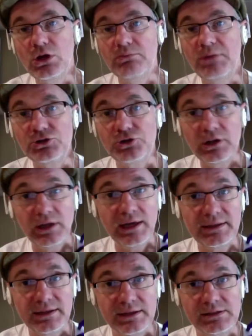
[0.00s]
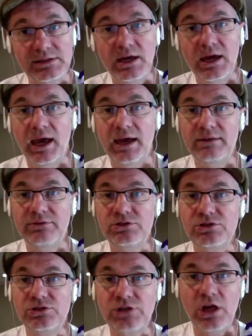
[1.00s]
Make sure you like this. And if
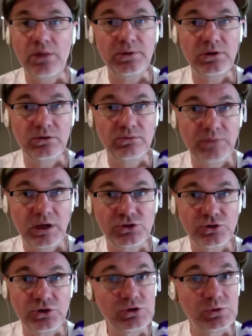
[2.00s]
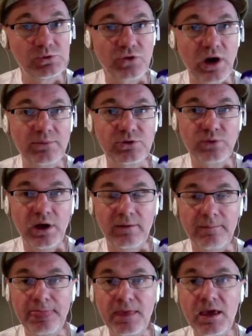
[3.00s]
this is helping you, make sure you subscribe as well.